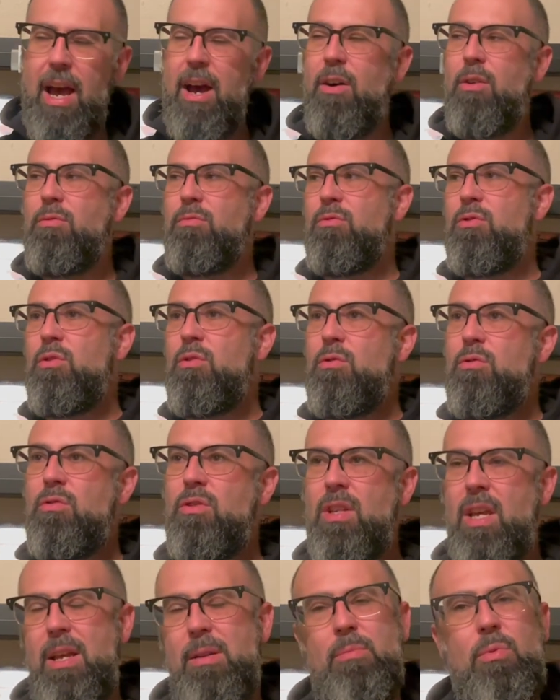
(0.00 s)
out to
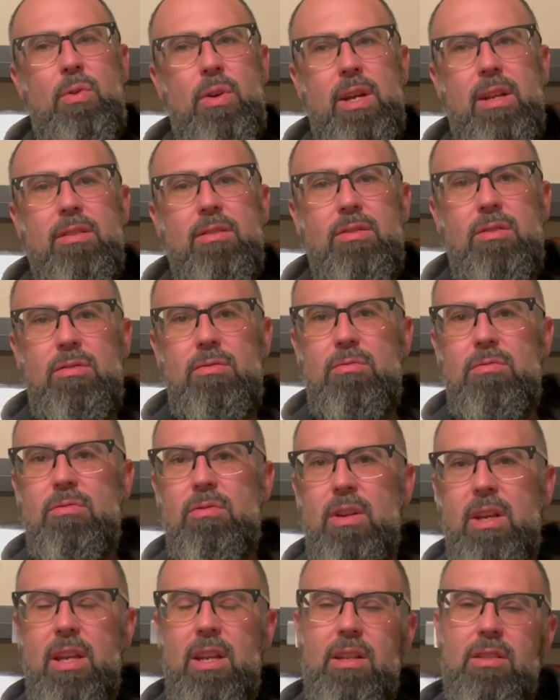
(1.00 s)
Sandpoint to
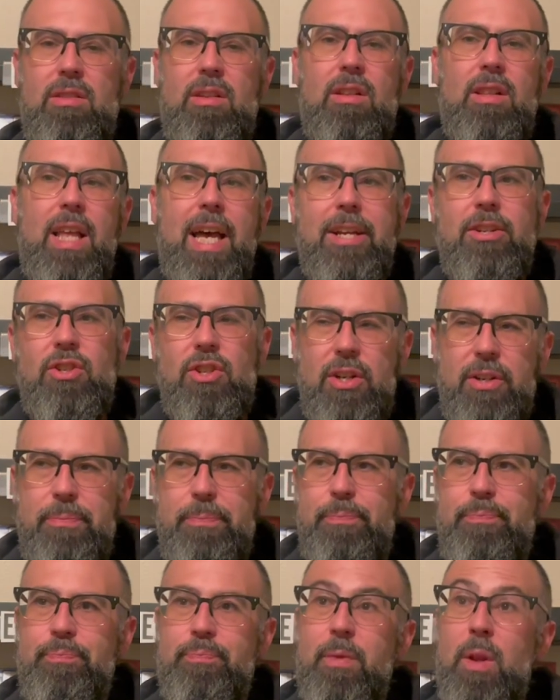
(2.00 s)
look at his collection,